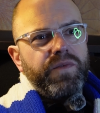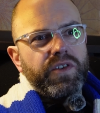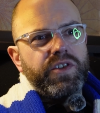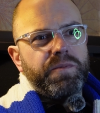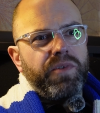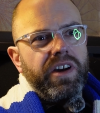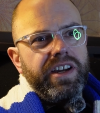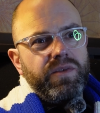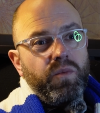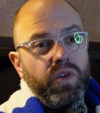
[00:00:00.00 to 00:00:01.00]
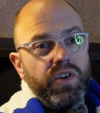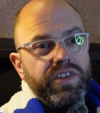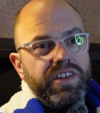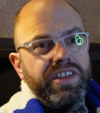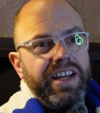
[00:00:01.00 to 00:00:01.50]
Fox's Pride
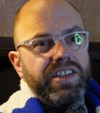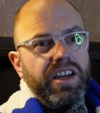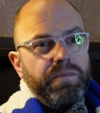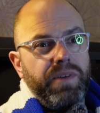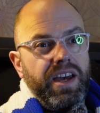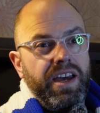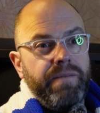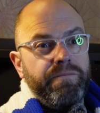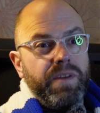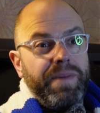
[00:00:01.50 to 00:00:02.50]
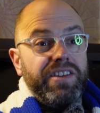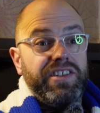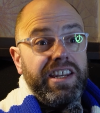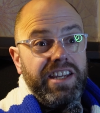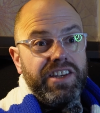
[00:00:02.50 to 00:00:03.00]
was set up about
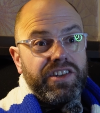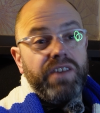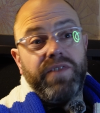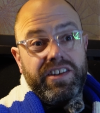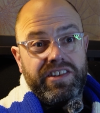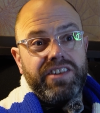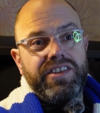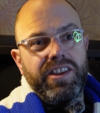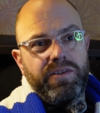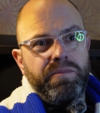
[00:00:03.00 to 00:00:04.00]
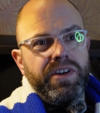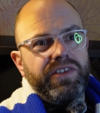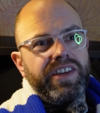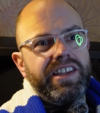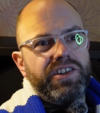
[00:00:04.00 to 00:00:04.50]
10 years ago. In fact, it's our 10th
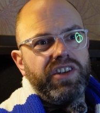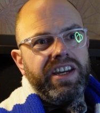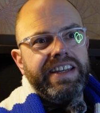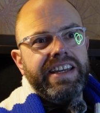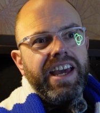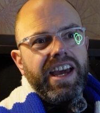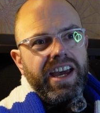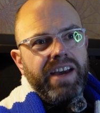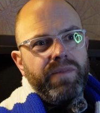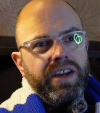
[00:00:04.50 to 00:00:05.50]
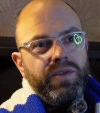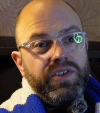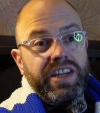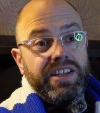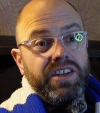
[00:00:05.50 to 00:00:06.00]
birthday this year. And it
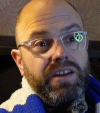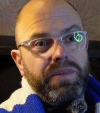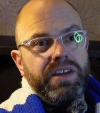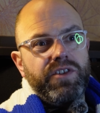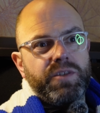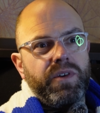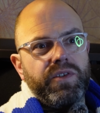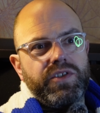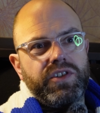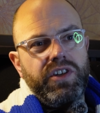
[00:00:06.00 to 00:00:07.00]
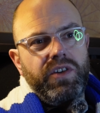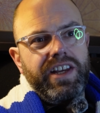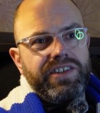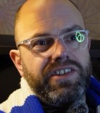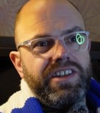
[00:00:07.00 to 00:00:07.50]
was set up in response to
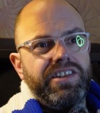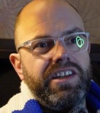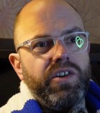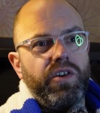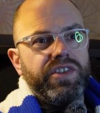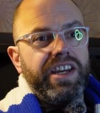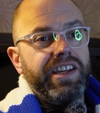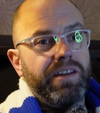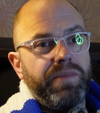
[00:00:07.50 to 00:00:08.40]
Leicester City not taking